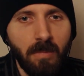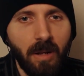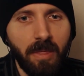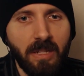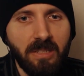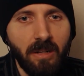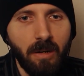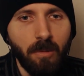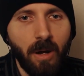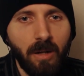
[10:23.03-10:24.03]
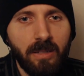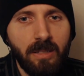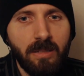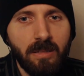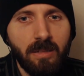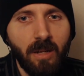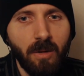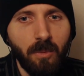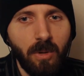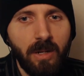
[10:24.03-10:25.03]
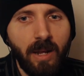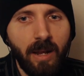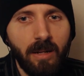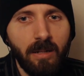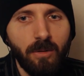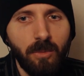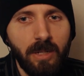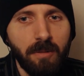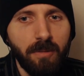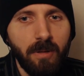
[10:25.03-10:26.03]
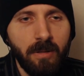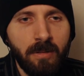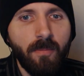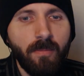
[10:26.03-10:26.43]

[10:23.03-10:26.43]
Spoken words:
Man, these Iraqis can really handle grief, huh?